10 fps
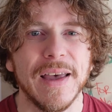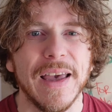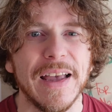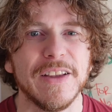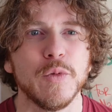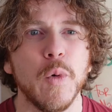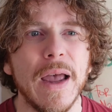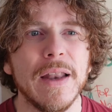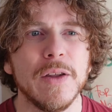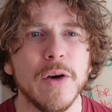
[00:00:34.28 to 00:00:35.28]
It's
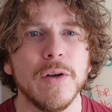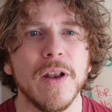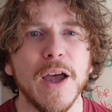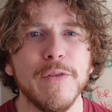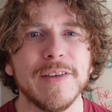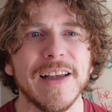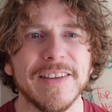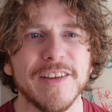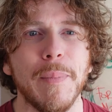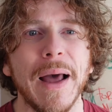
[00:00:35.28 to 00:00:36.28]
when your life is
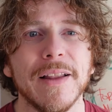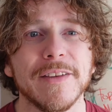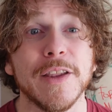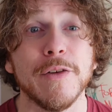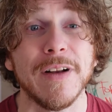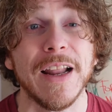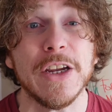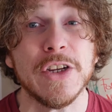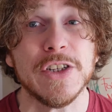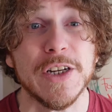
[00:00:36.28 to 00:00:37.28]
out of balance and the
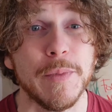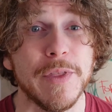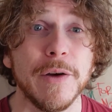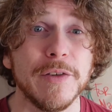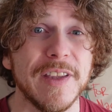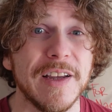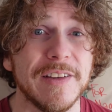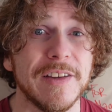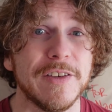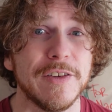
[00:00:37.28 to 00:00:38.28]
relationship with those
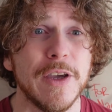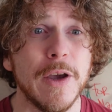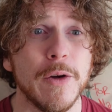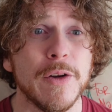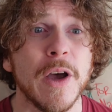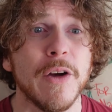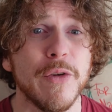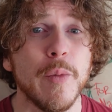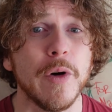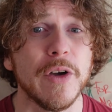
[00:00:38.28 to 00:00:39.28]
things is skewed
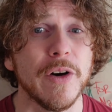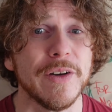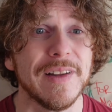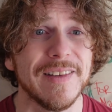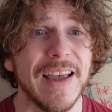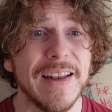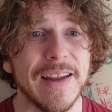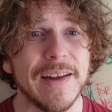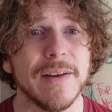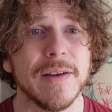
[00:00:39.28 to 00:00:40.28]
from what God
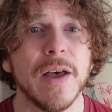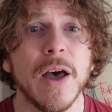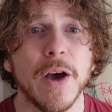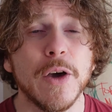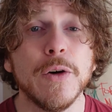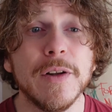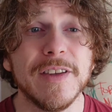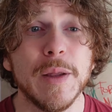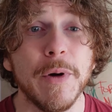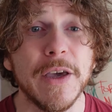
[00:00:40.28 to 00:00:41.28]
intended. According
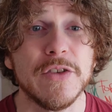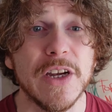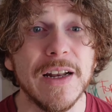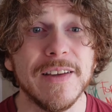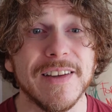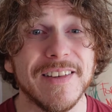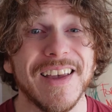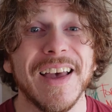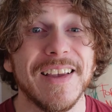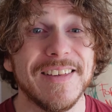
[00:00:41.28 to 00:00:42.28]
to the book of
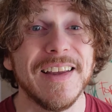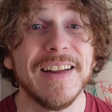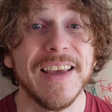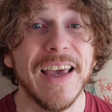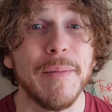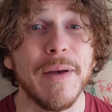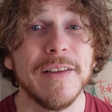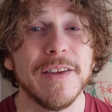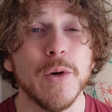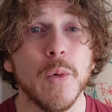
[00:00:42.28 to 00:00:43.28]
Genesis, sin came
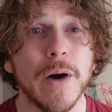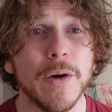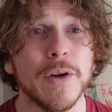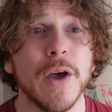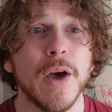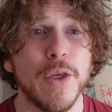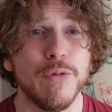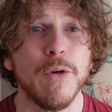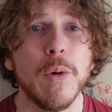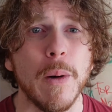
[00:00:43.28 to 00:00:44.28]
into the world
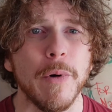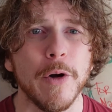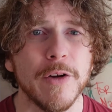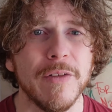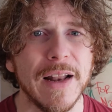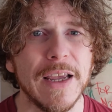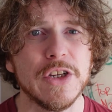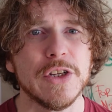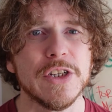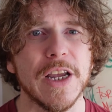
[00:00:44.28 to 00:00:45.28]
through a broken
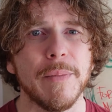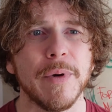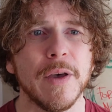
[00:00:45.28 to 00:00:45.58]
relationship.